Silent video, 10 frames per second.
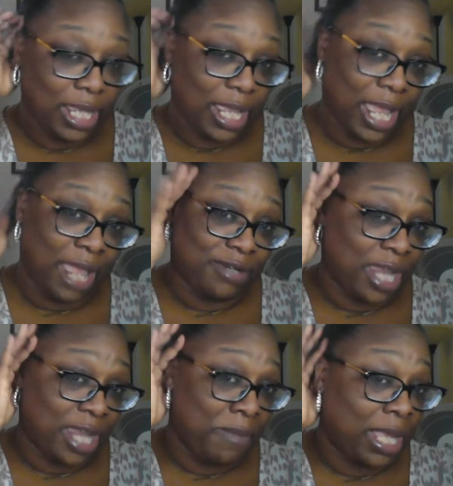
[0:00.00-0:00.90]
I have to
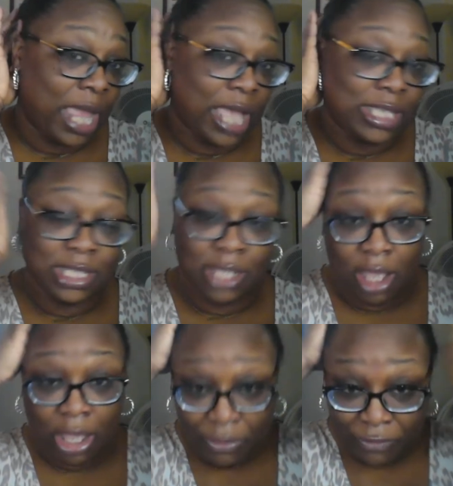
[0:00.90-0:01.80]
take my glasses
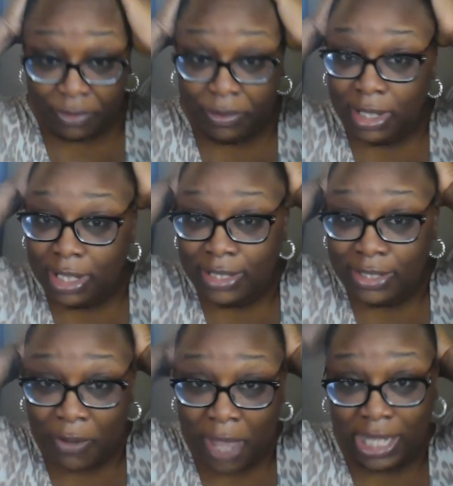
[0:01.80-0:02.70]
off
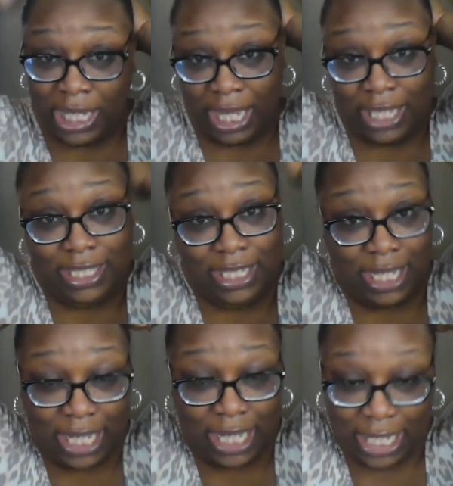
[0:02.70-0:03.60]
so I can't
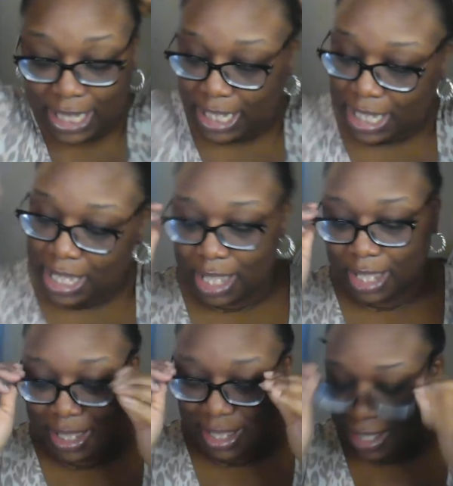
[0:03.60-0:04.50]
see anything.
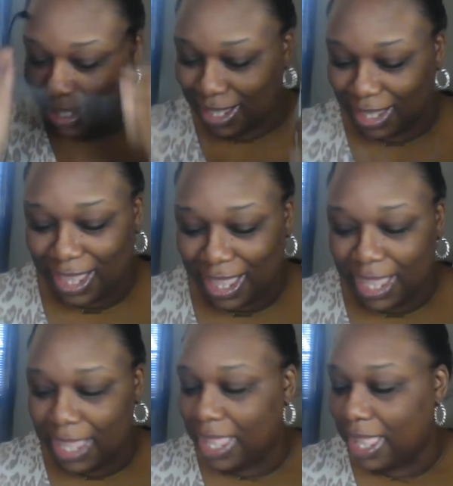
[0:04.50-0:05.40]

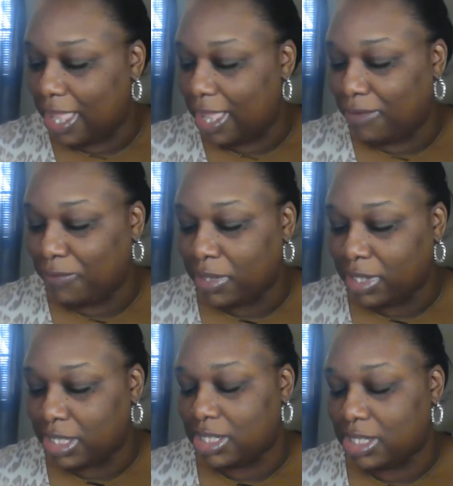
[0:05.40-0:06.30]
And we'll
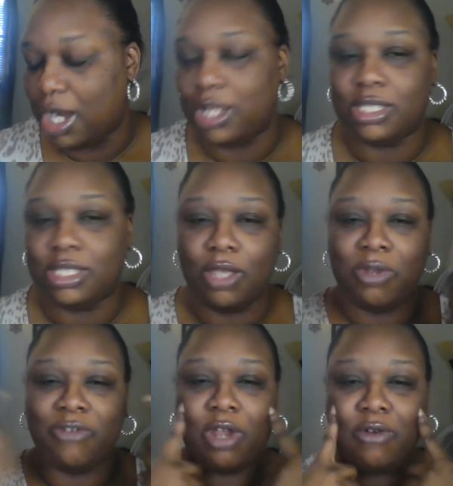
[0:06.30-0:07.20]
get started. So
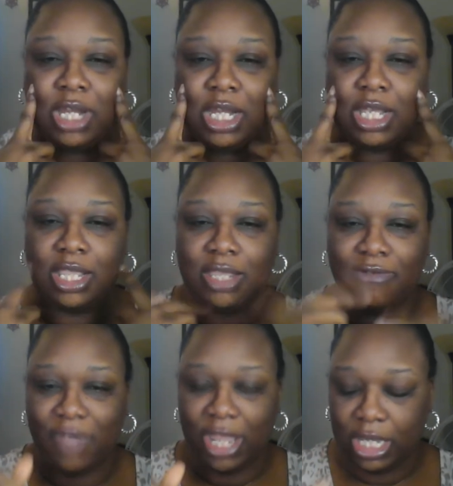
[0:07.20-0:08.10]
we've already done the
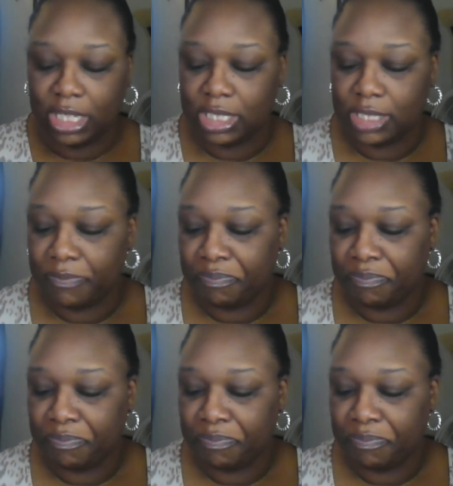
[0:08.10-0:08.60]
face.